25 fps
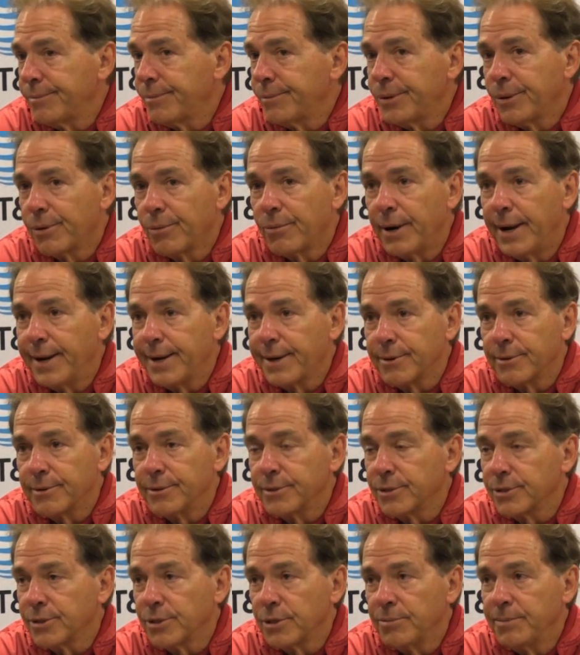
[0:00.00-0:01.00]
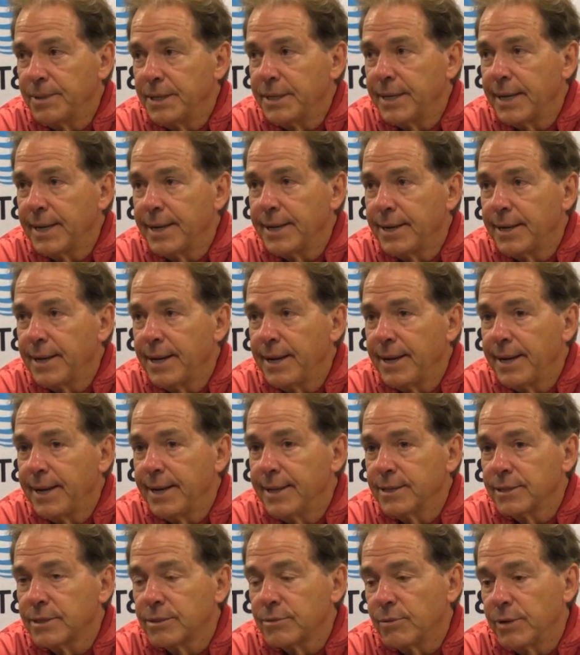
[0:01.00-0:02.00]
Will Reichert will still be
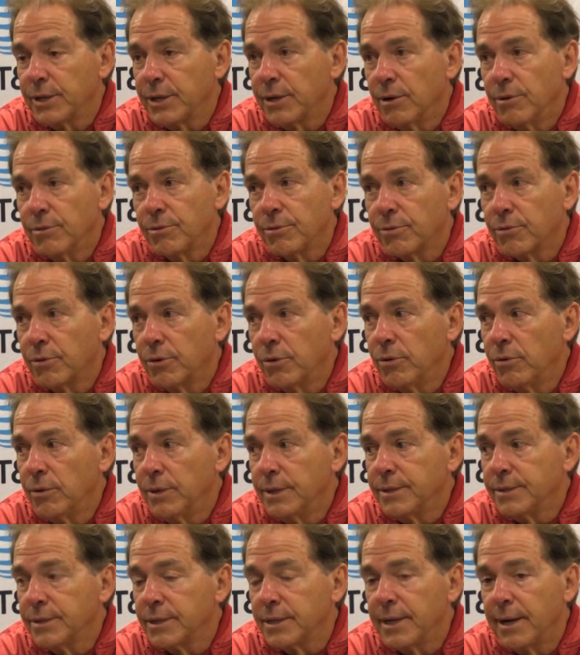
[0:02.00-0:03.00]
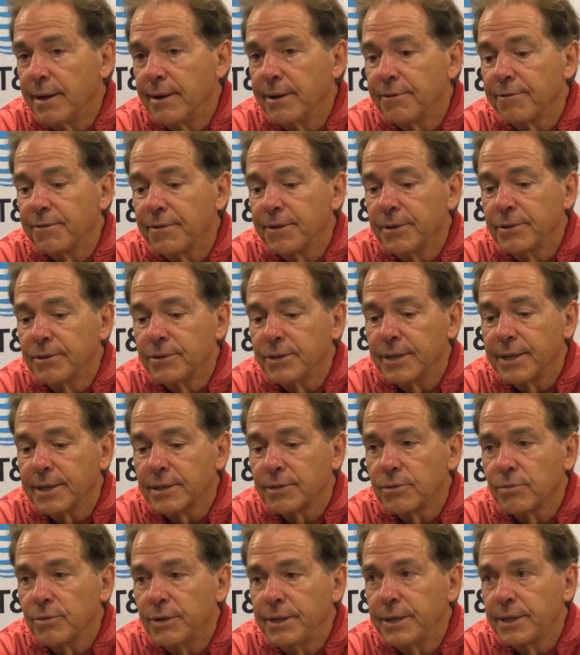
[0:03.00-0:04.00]
day-to-day as we go through and see how he feels
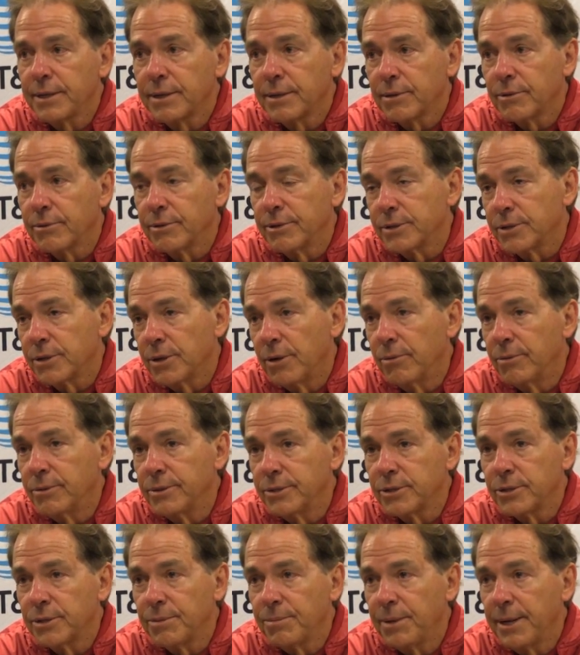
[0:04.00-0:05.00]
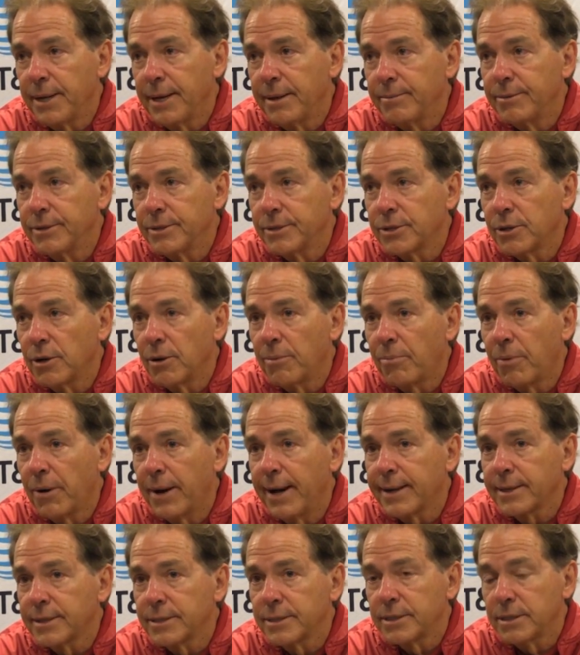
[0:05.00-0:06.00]
next week, and Chris Owens should be able to start
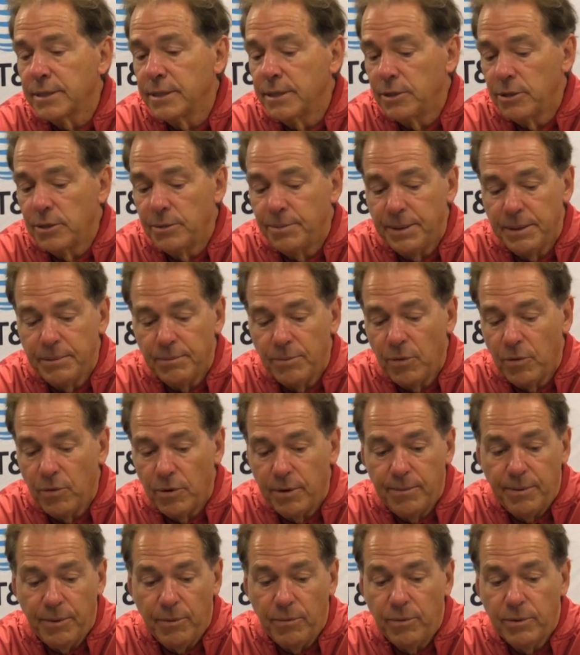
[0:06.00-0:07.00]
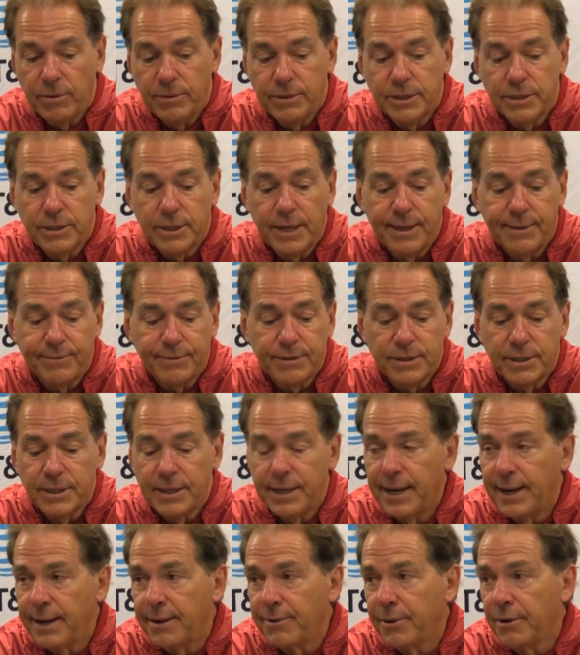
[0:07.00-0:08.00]
practicing a little bit more, but we'll just have to
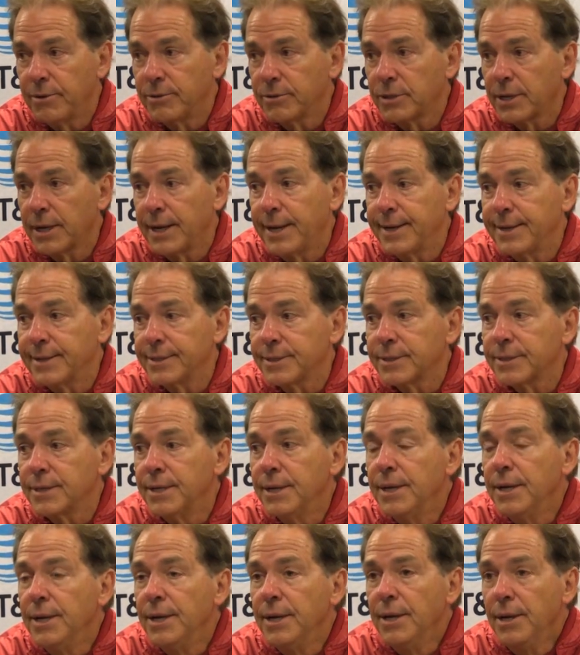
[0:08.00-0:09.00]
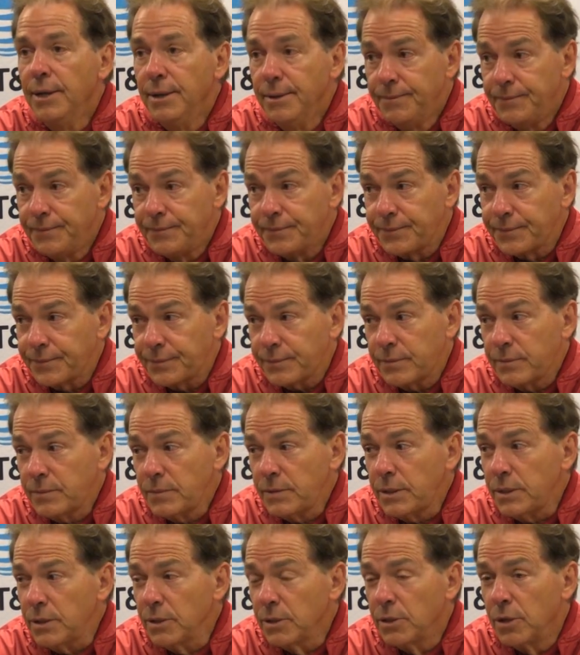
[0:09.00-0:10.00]
see how those guys,
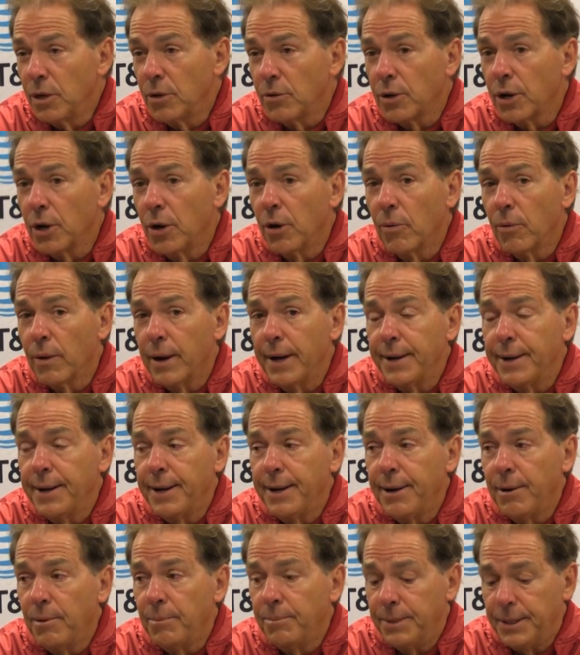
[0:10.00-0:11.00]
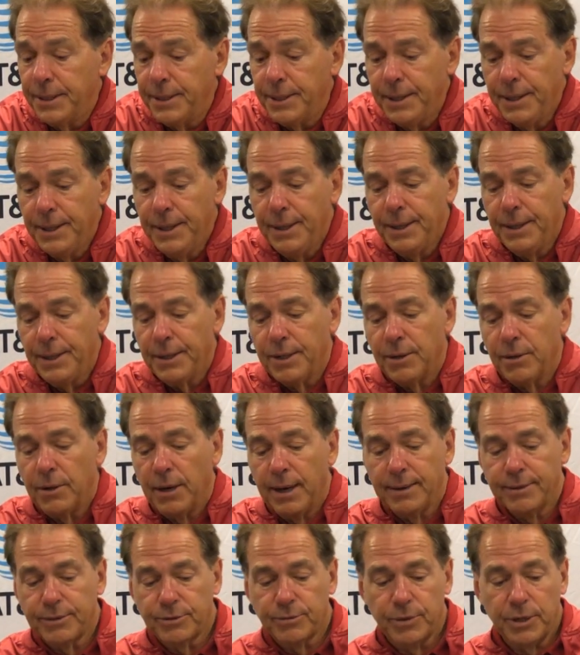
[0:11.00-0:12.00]
you know, go right now. But, you
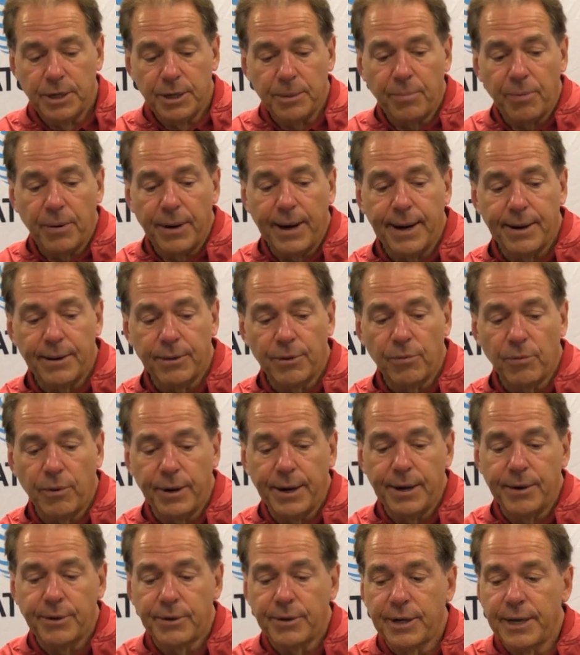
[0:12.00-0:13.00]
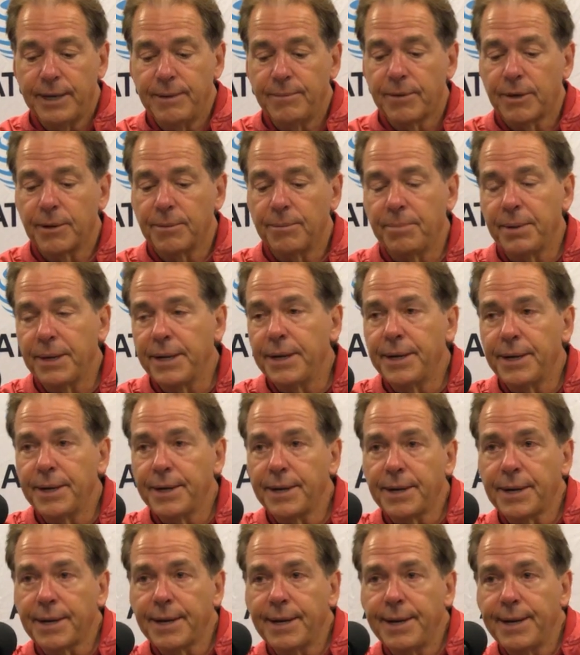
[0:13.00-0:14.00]
know, I was really proud of the way our team competed
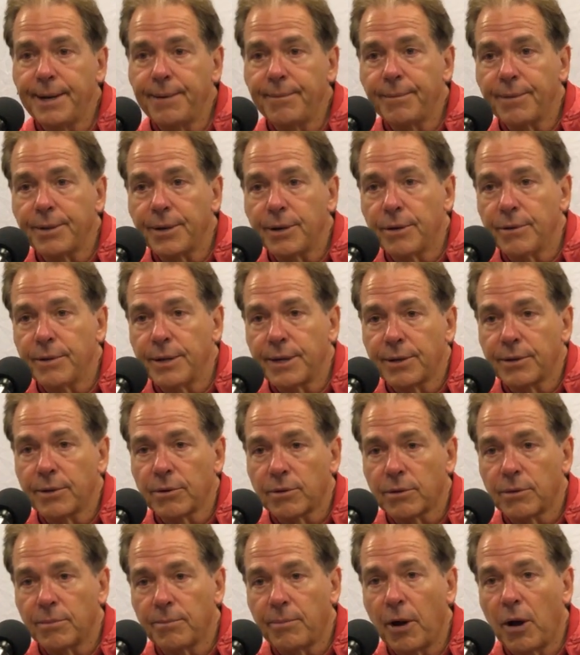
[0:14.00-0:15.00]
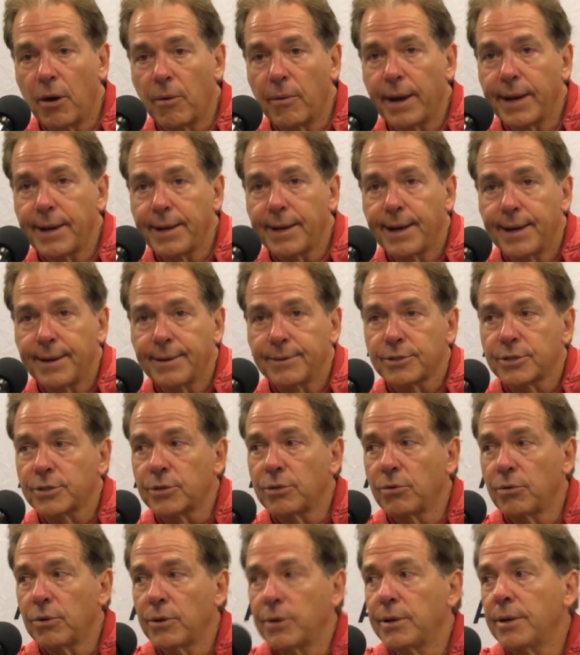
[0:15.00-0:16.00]
in the game. You know, they took the ball right down and
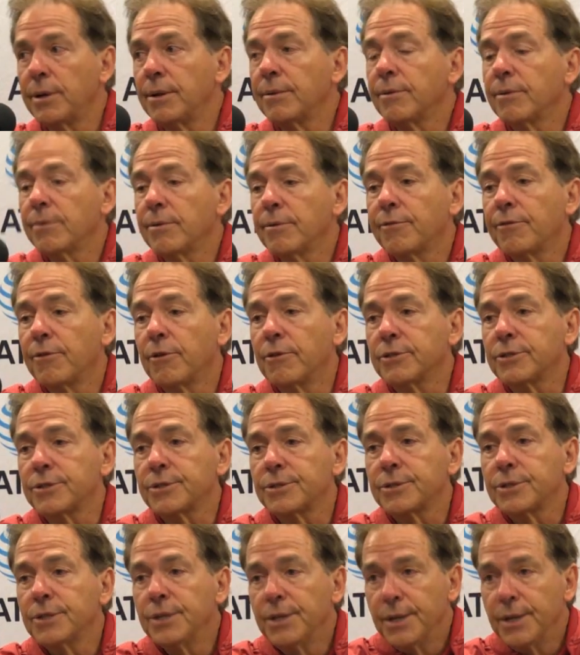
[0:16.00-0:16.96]
scored first,